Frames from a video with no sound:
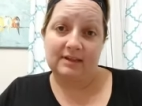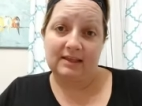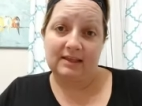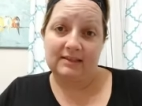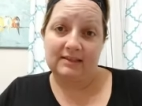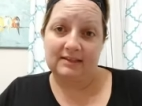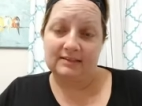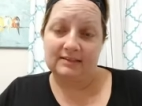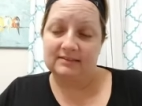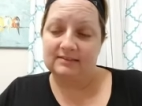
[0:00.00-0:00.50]

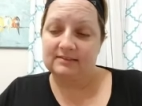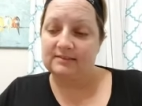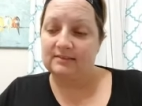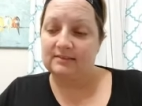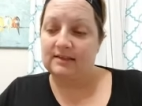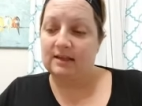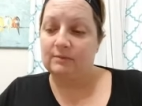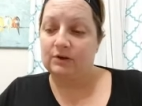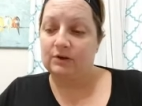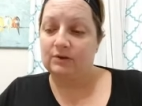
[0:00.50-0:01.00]
Like these
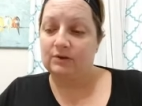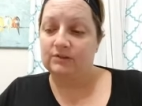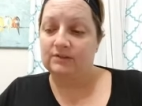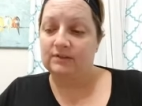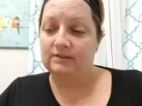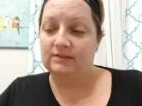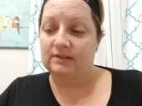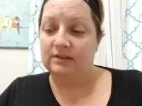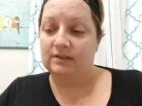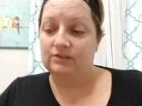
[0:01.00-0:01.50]
chemicals
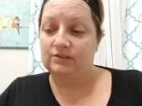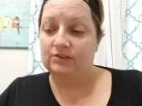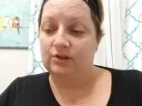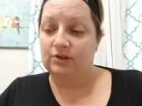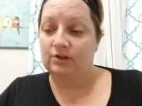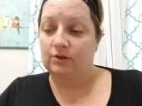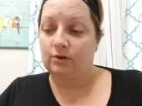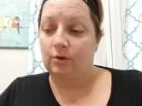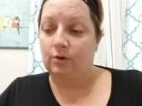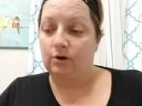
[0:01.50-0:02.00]
in
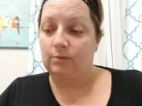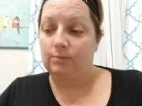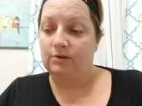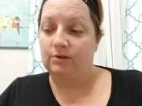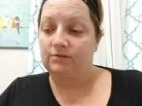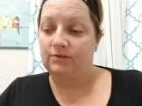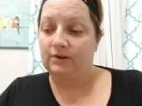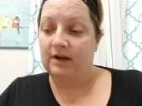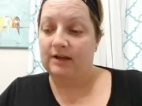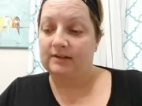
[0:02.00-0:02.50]
sunscreen are
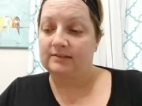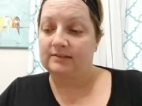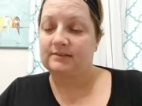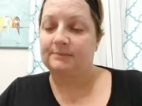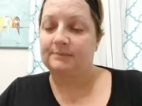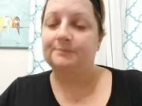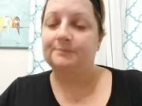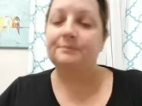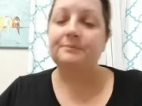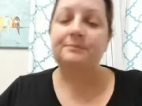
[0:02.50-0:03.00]
horrible for us.
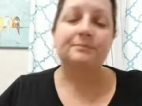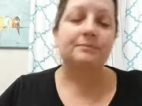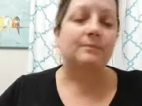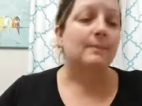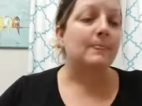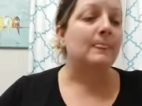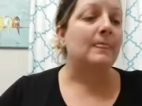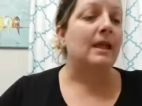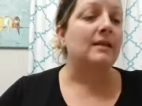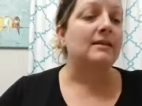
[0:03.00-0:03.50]

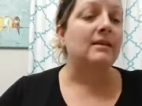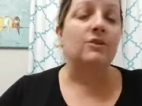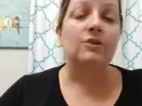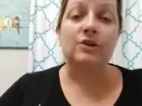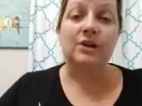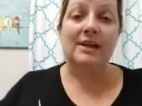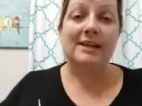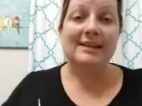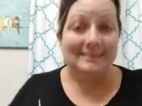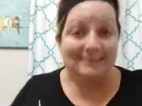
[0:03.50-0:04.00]
Now
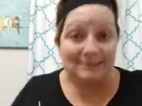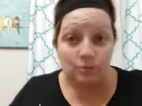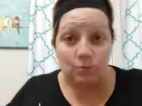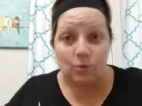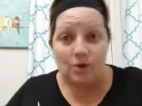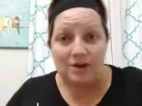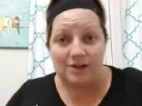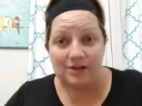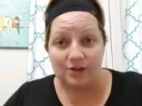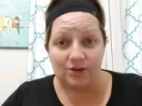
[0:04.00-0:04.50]
there is
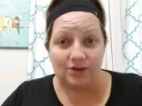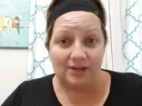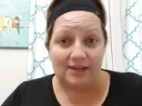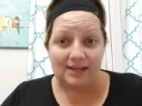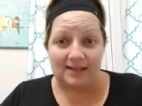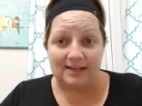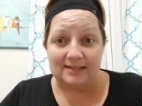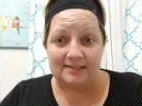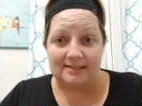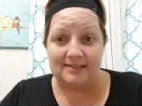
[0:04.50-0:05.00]
one
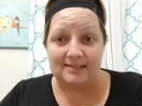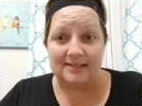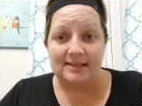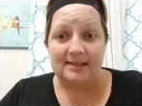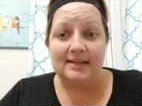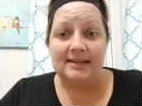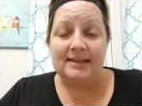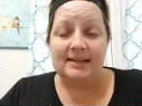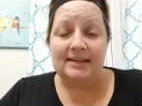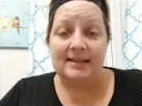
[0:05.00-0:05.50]
ingredient
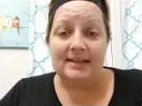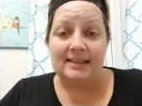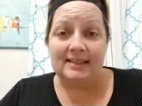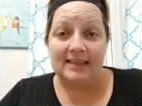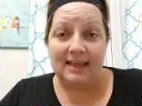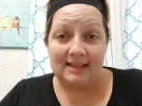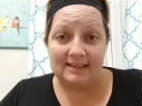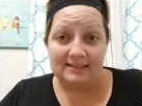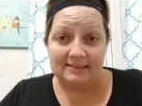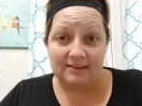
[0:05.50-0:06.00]

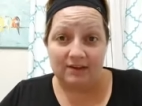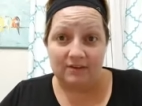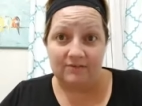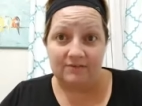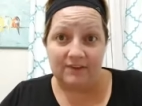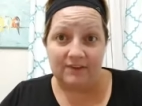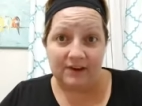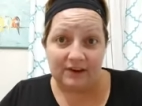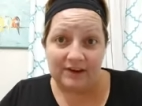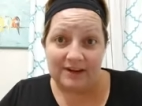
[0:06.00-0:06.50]
that is a
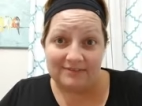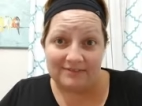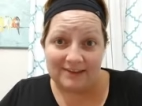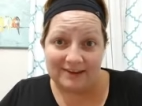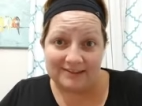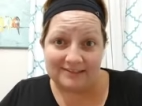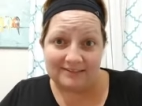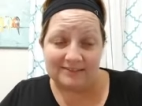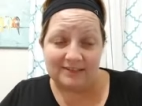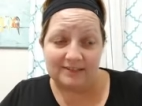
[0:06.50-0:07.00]
very
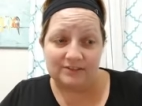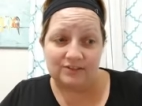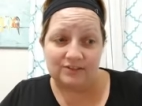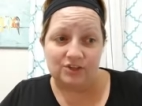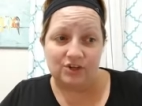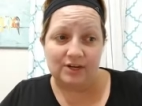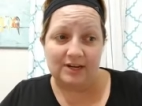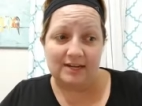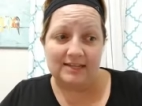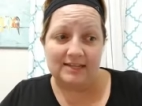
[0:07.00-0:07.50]
effective
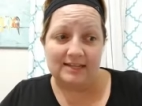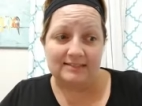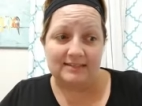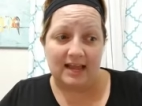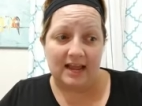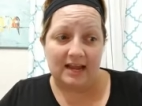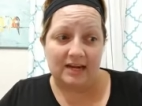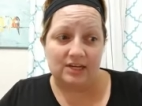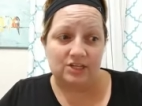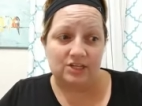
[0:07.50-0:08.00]
sunscreen that's
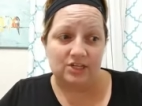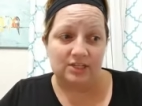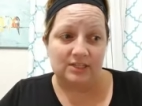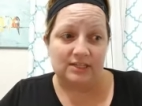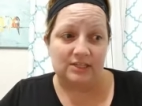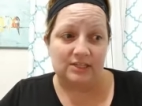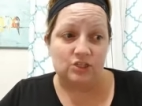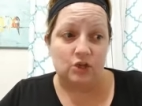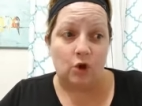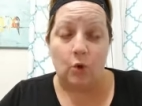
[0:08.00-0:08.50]

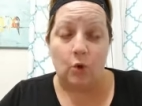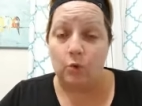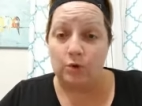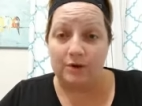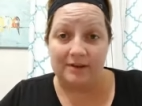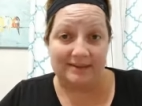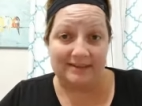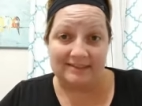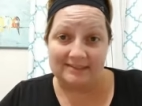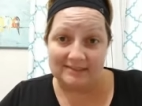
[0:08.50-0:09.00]
actually
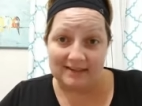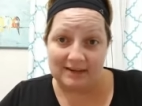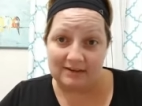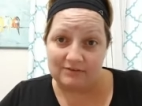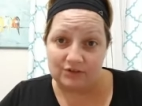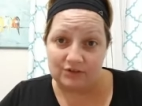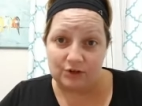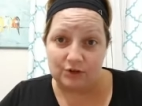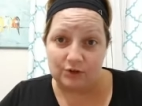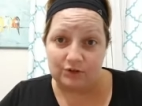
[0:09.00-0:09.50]
totally
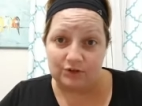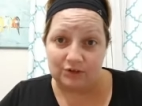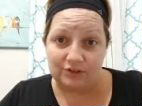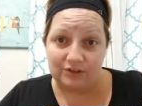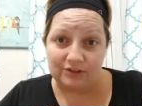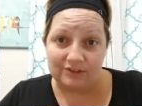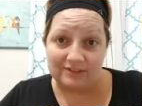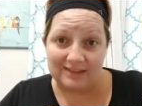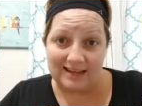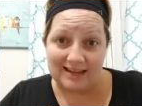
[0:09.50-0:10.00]
safe to use on
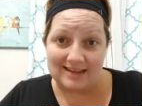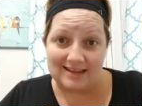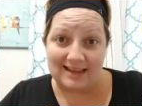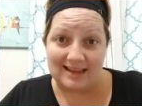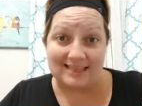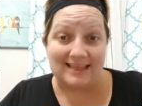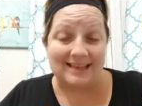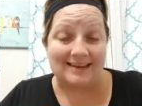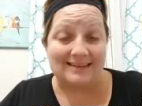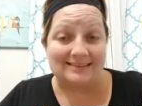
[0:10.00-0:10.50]
your skin,
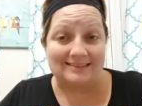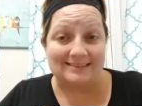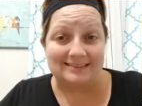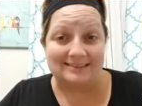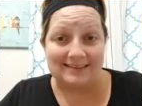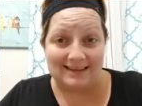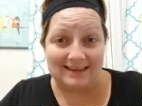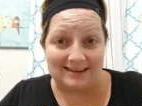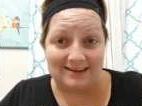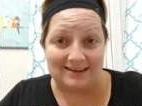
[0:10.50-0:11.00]
and that is
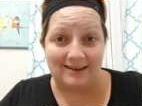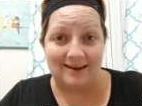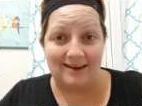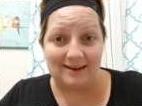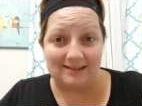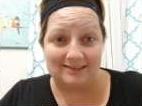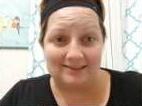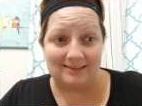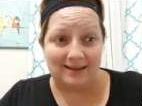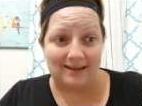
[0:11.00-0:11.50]
zinc
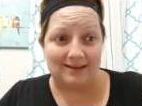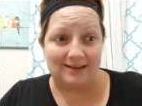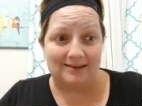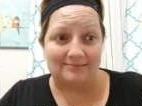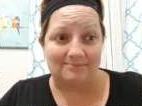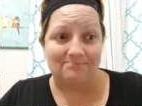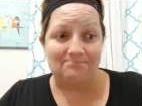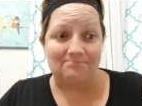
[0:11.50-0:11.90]
oxide.